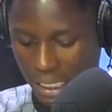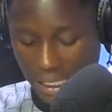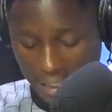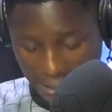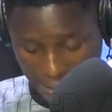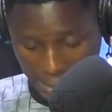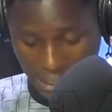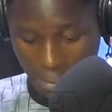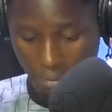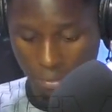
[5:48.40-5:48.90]

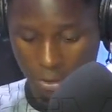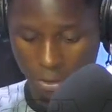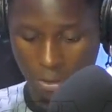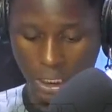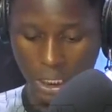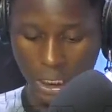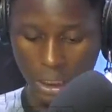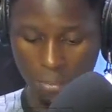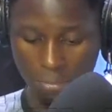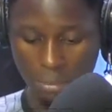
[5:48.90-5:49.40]
8 a.m.
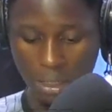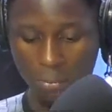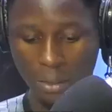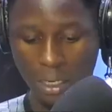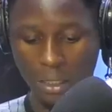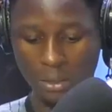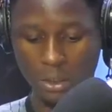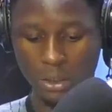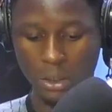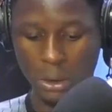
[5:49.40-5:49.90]
today.
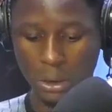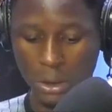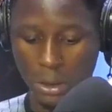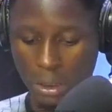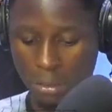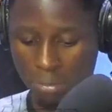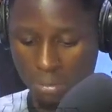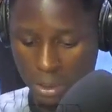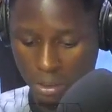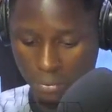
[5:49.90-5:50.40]
Meanwhile, the total
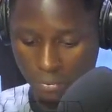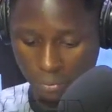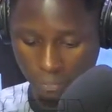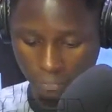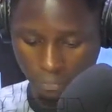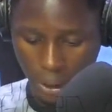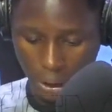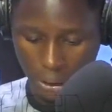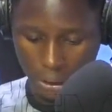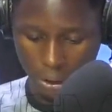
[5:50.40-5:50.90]
number of
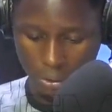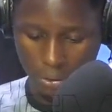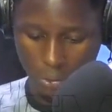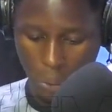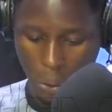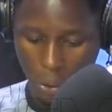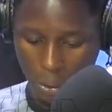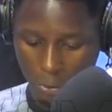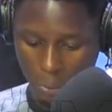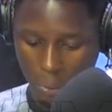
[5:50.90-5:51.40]
infections
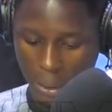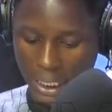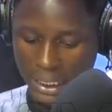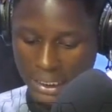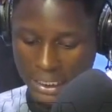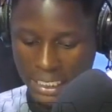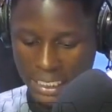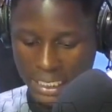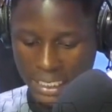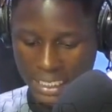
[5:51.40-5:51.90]

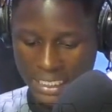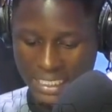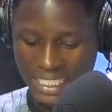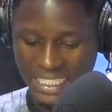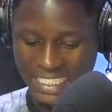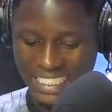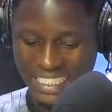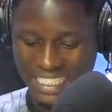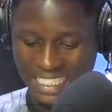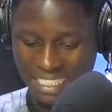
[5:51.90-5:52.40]
worldwide is
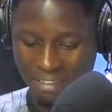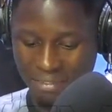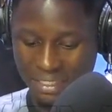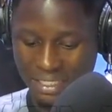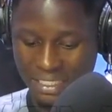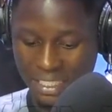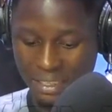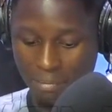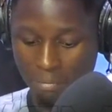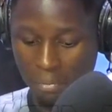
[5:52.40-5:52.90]
at
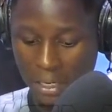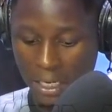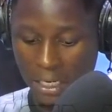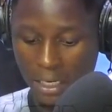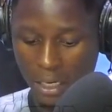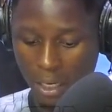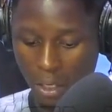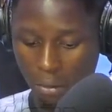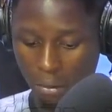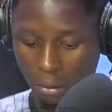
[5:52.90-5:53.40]

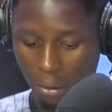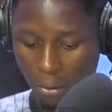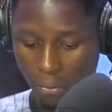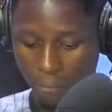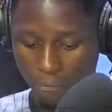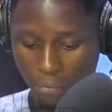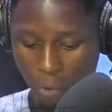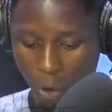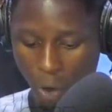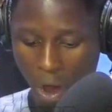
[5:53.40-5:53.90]

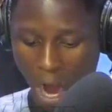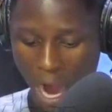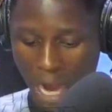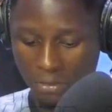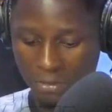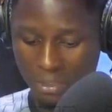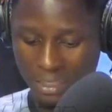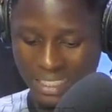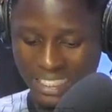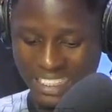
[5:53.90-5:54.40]

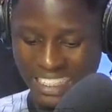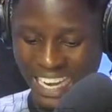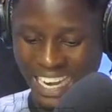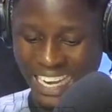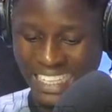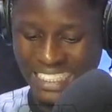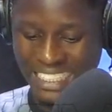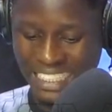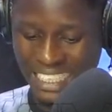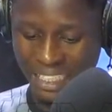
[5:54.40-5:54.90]

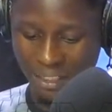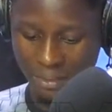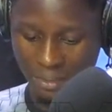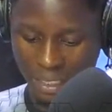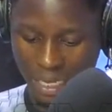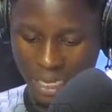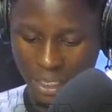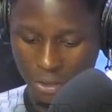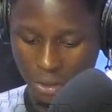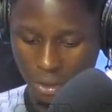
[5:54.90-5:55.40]

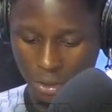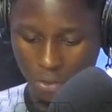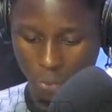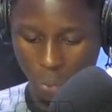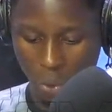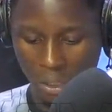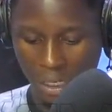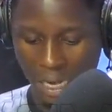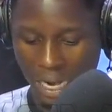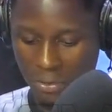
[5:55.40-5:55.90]

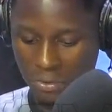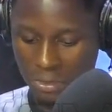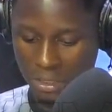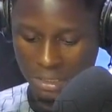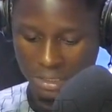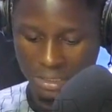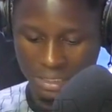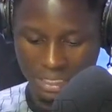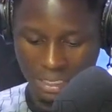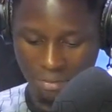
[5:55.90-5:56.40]

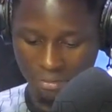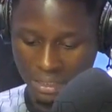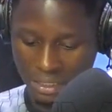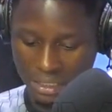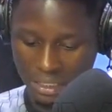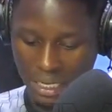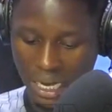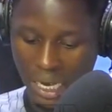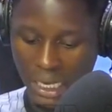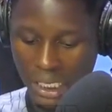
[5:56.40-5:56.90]

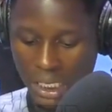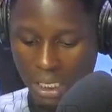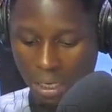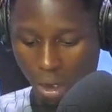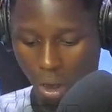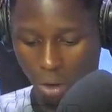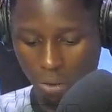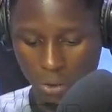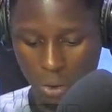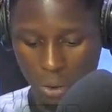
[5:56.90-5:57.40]
17,489,179.
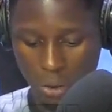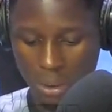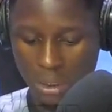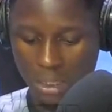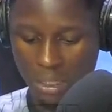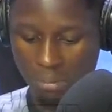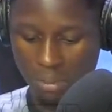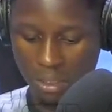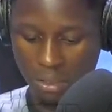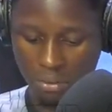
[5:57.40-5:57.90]
Also, the
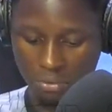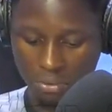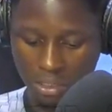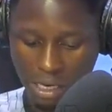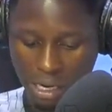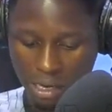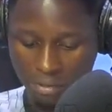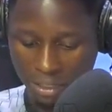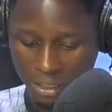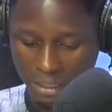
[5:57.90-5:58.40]
number of
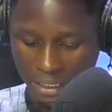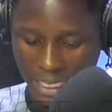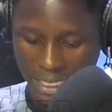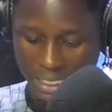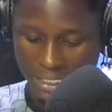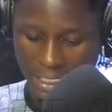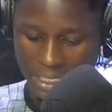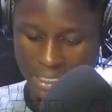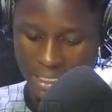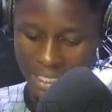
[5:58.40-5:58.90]
recovered
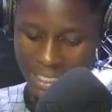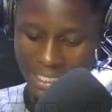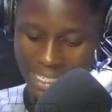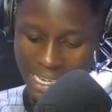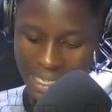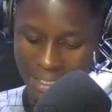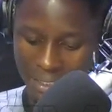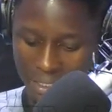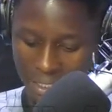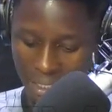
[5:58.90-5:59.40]
cases is at